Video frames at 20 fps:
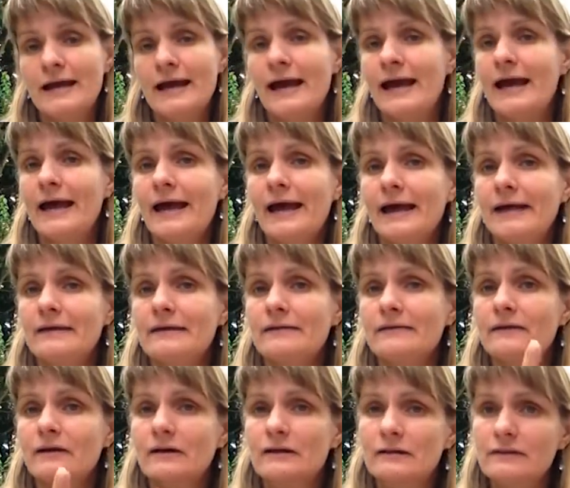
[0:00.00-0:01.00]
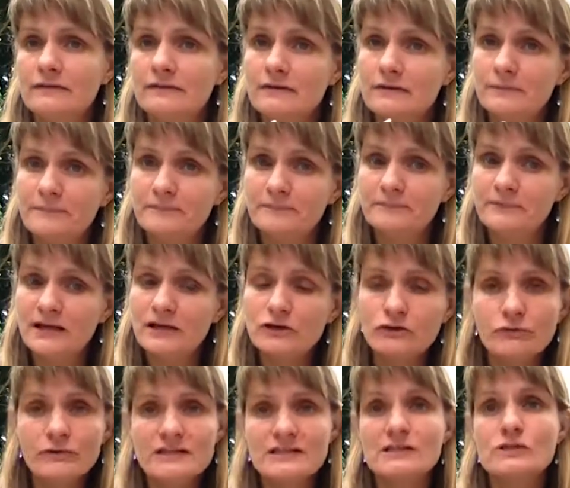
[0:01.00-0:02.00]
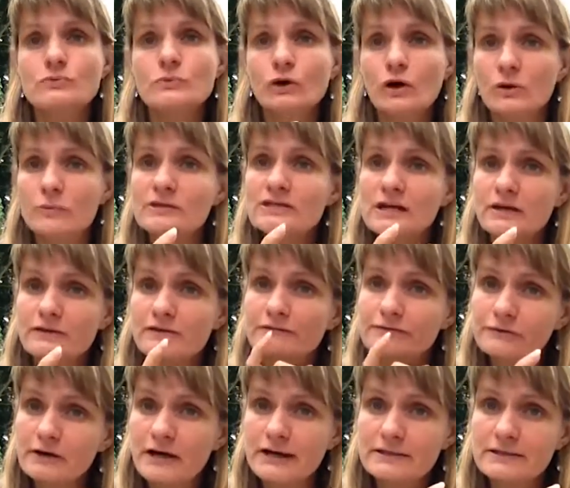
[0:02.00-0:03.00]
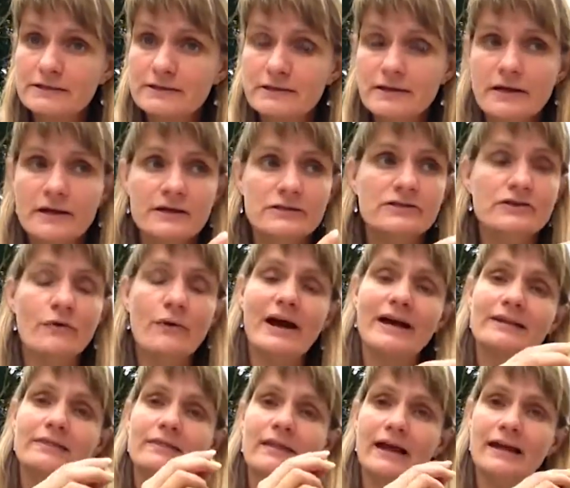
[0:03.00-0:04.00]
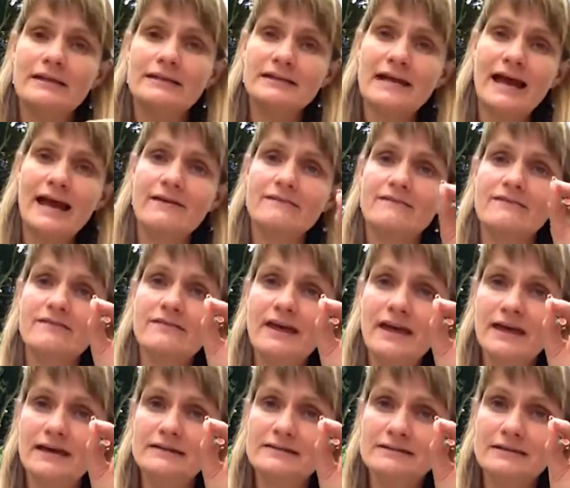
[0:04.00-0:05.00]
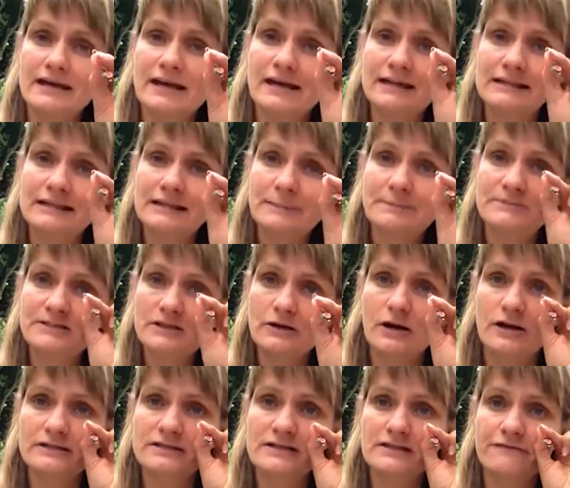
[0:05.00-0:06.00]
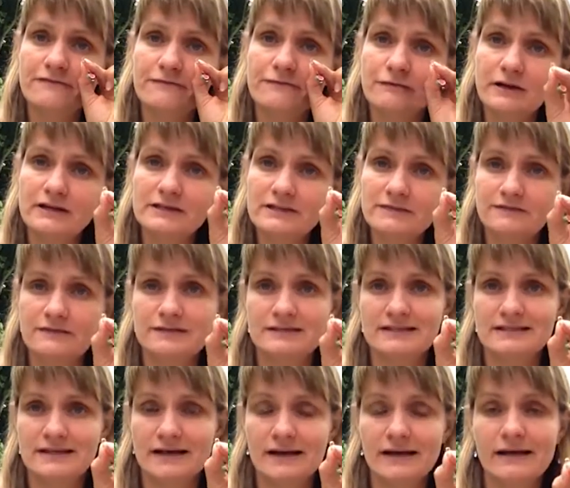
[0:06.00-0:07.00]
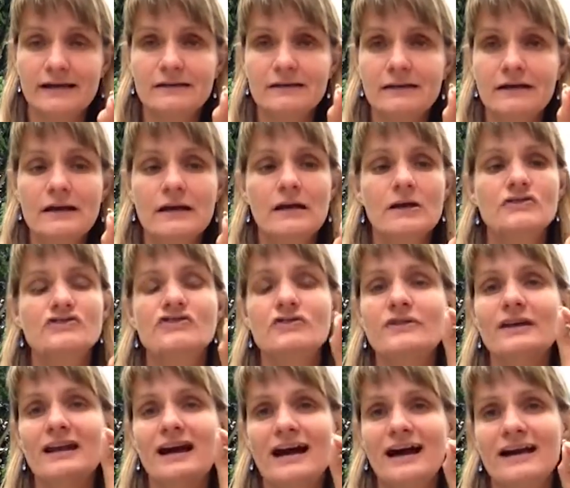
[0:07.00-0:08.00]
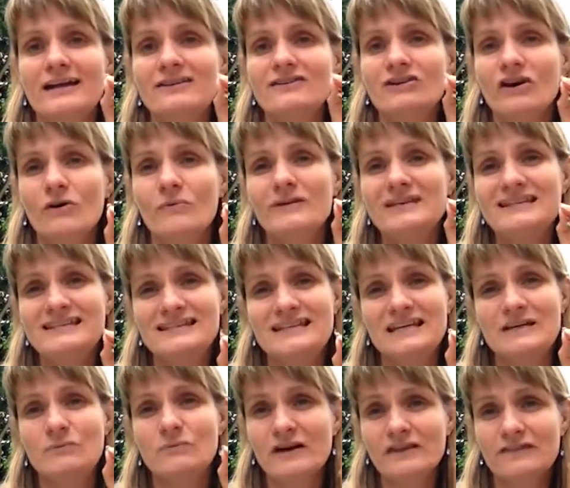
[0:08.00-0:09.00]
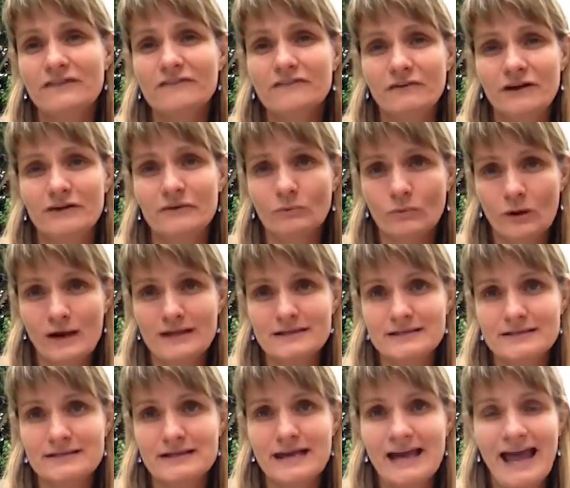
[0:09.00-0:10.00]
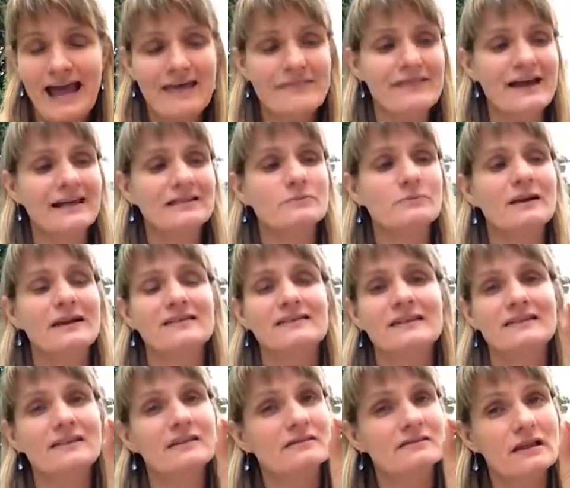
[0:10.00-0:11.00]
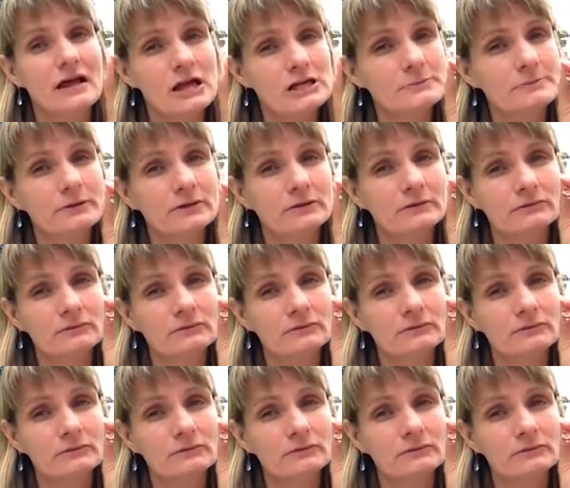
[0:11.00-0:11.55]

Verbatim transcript: And the, the increases were always on the front. So I like to have this, I clipped it onto the front of the design so that I could always see what the front was. And that's what I think these lobster,